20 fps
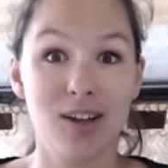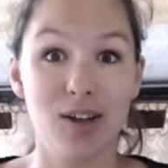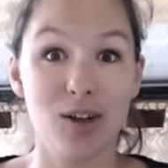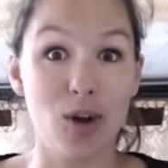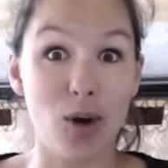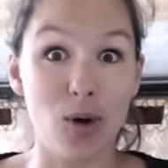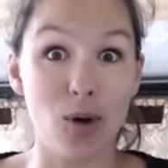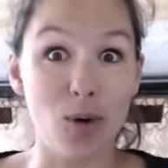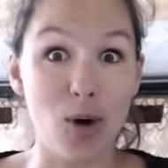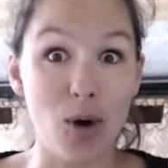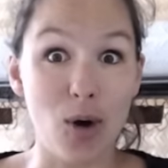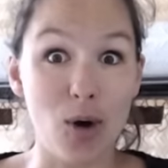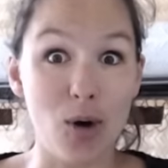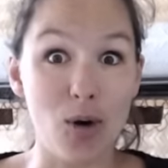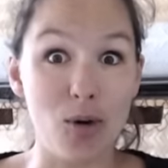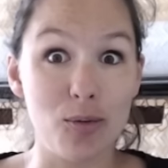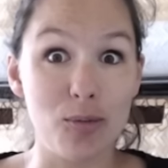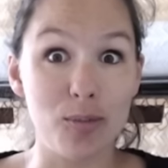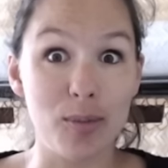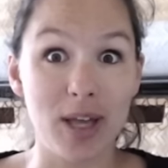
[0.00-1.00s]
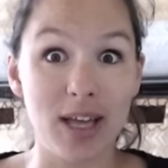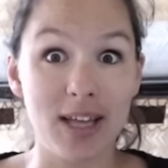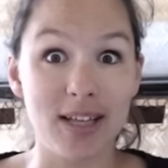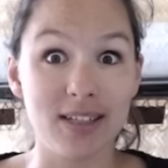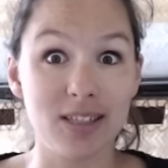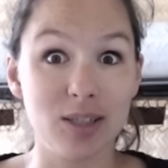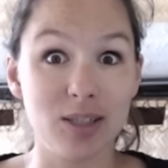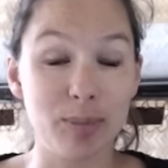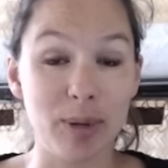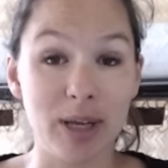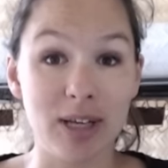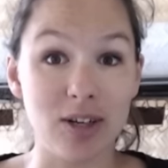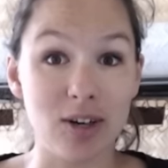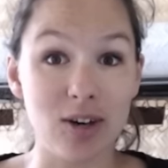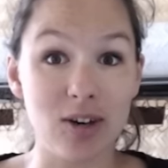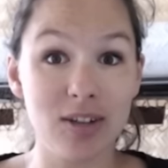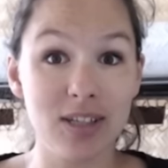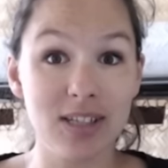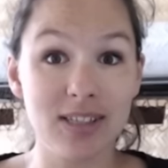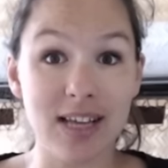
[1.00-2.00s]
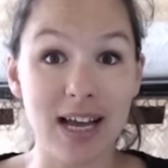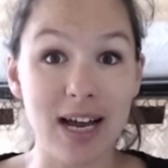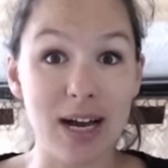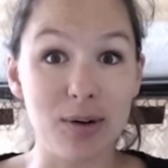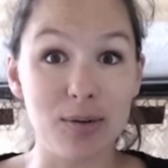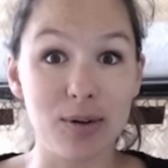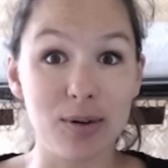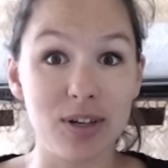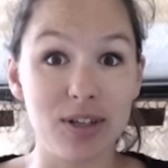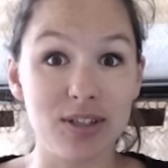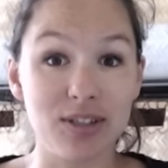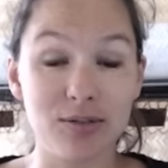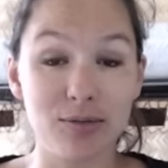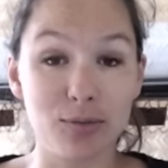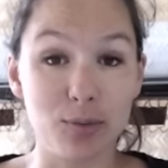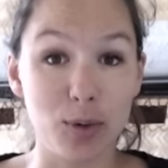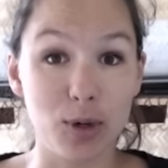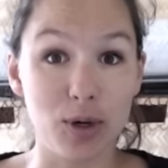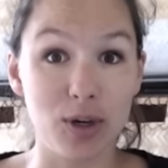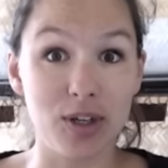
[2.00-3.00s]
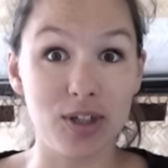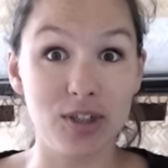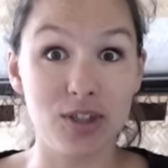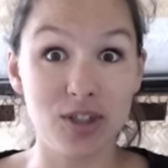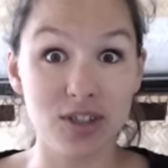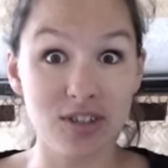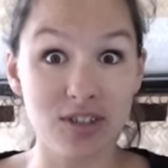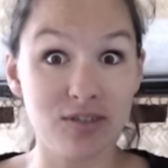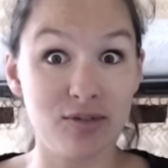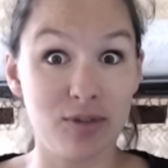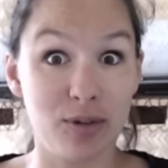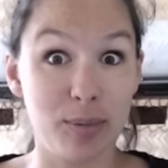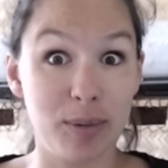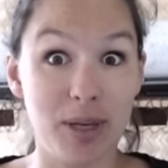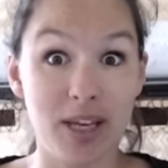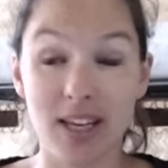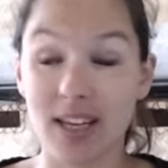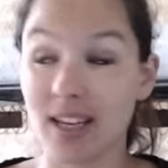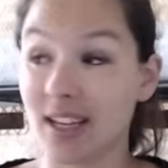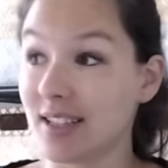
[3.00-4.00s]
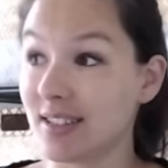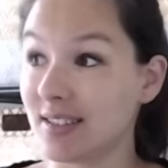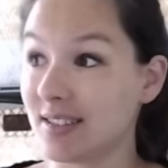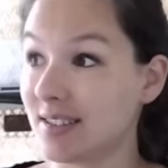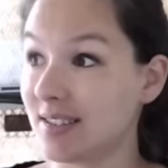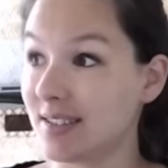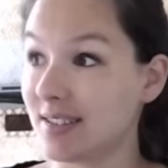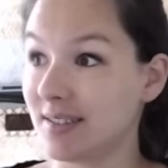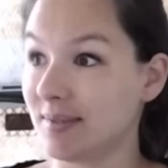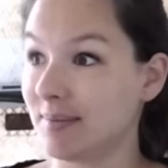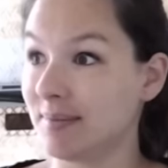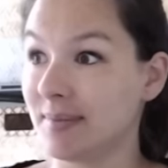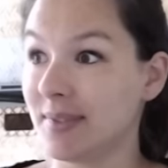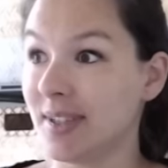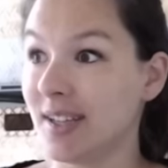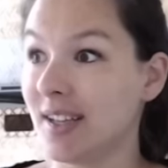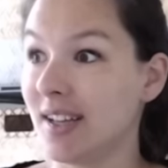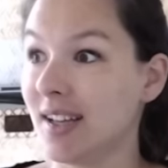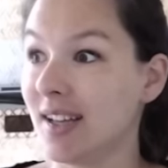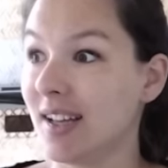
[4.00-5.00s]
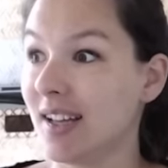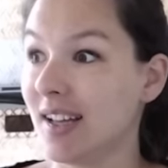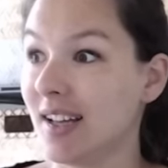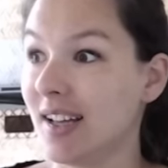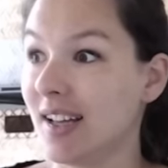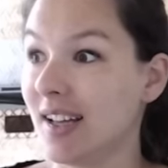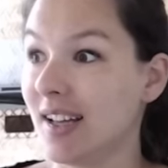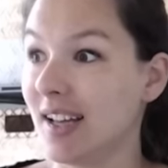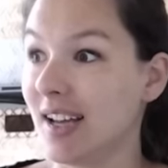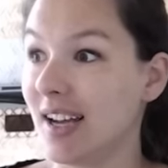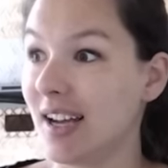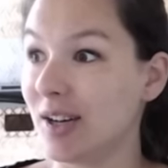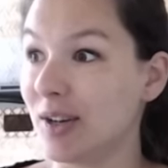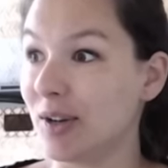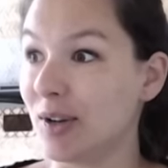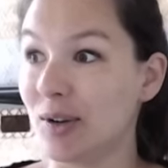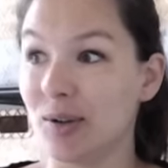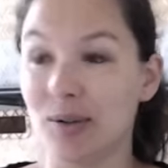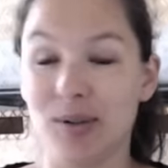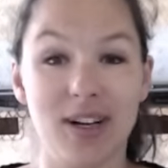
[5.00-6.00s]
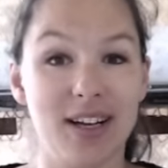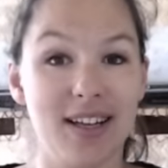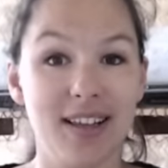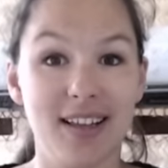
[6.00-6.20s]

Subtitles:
go home and spend all these hours of work just for me is, I don't know,